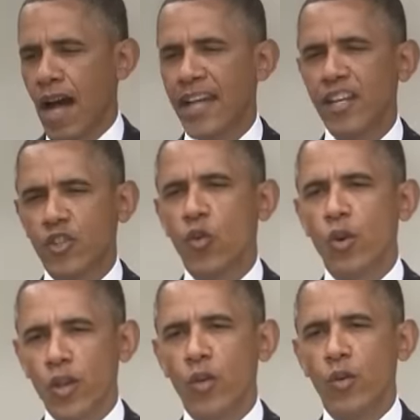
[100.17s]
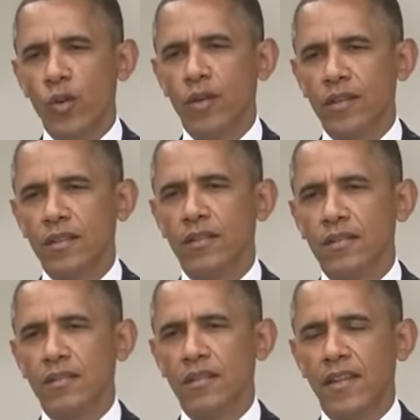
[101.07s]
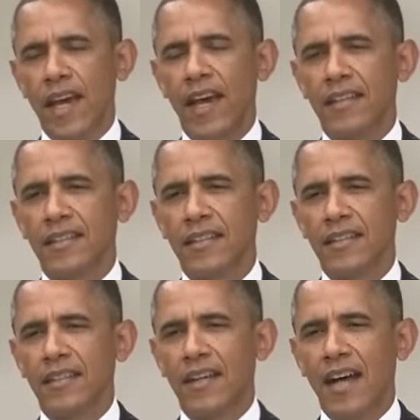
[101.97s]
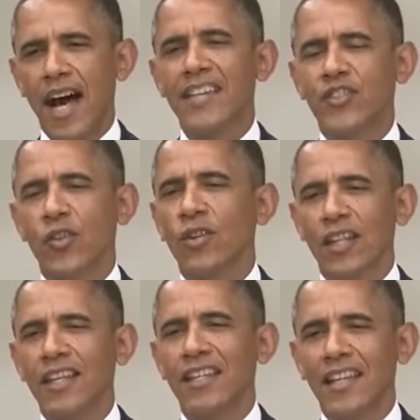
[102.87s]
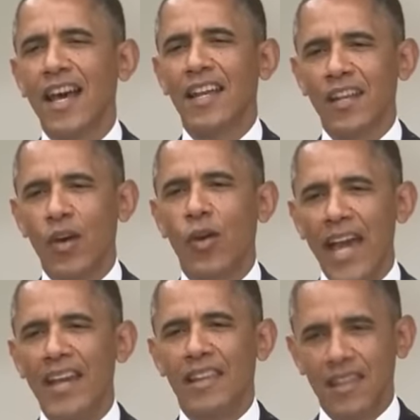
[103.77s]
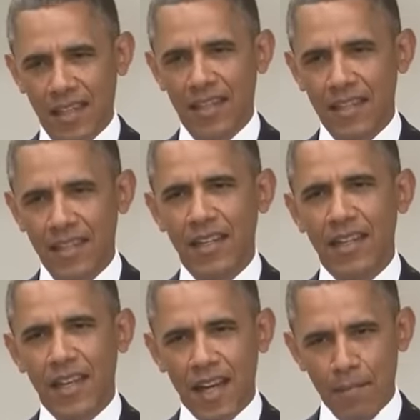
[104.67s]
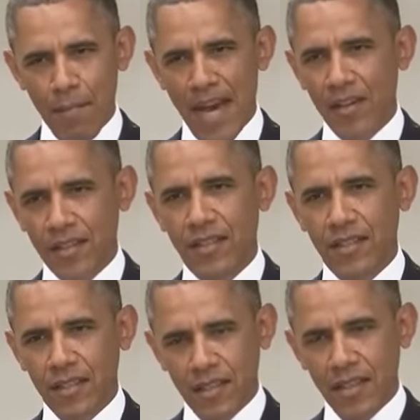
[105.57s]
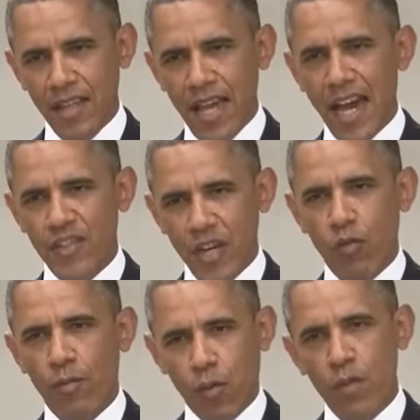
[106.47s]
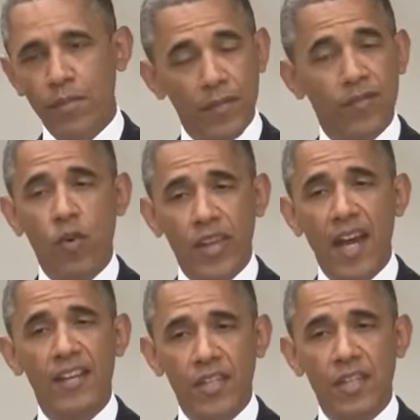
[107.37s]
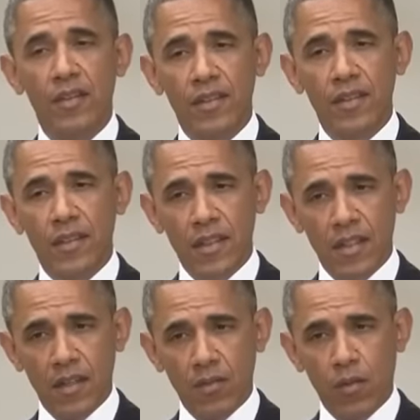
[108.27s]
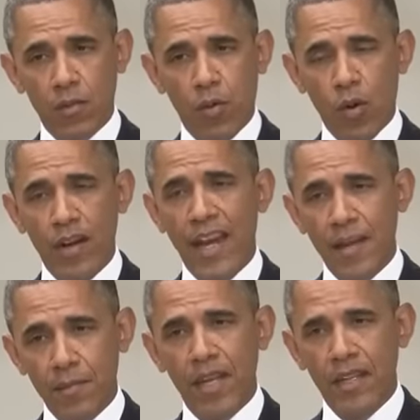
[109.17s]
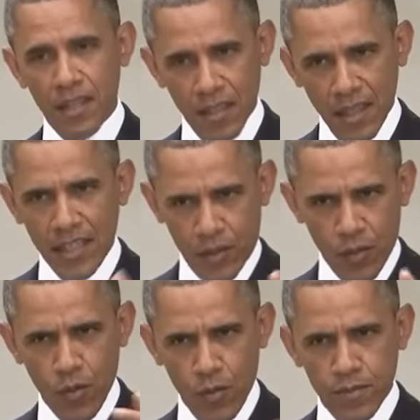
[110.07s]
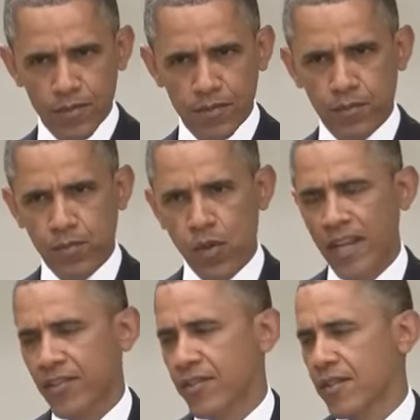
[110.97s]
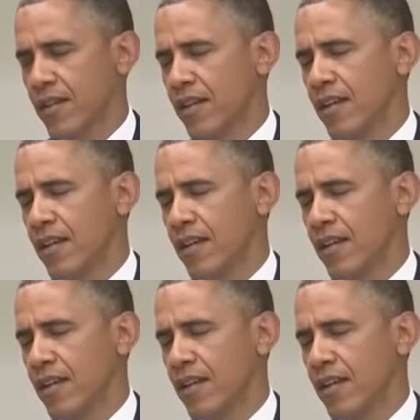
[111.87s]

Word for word: I can assure you that I certainly did not know anything about the IG report before the IG report had been leaked through press